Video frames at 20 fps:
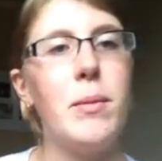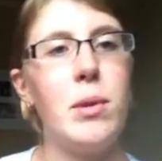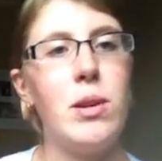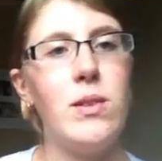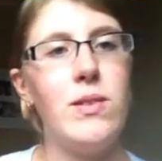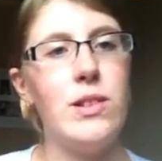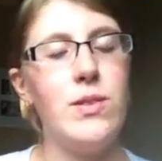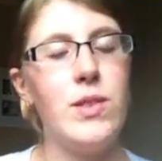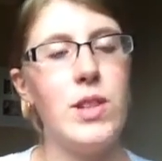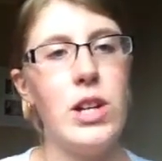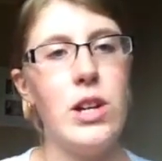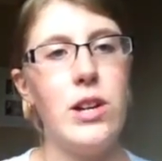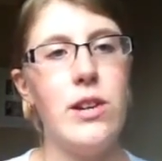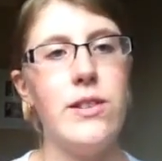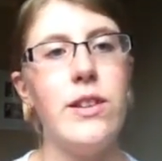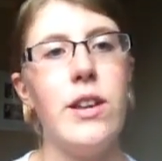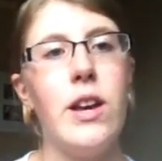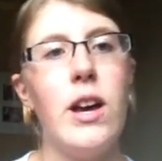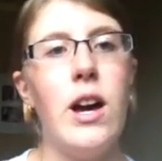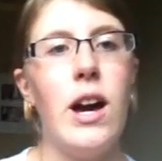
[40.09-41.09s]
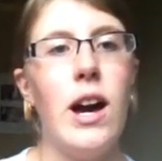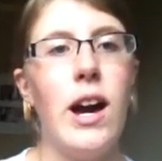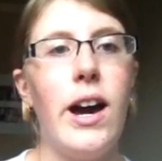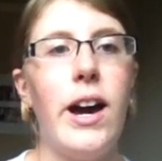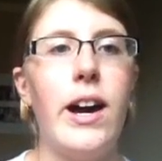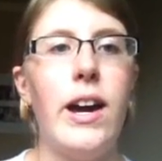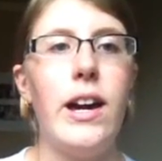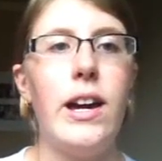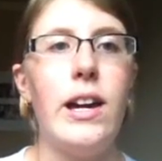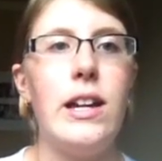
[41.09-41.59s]
previous videos,
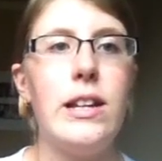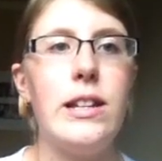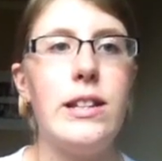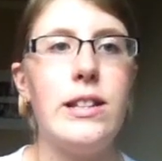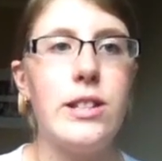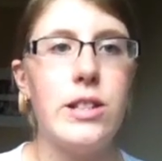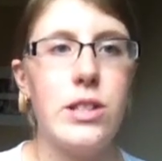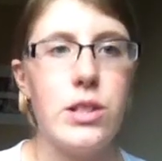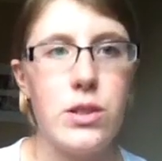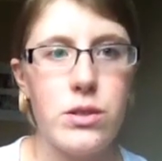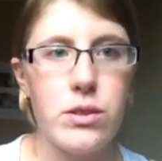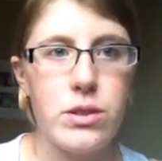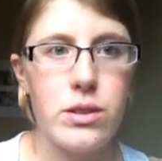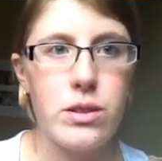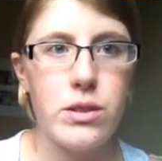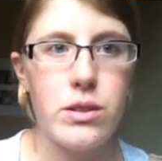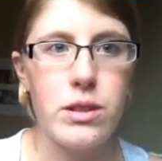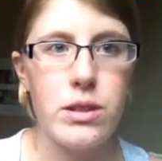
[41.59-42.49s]
I didn't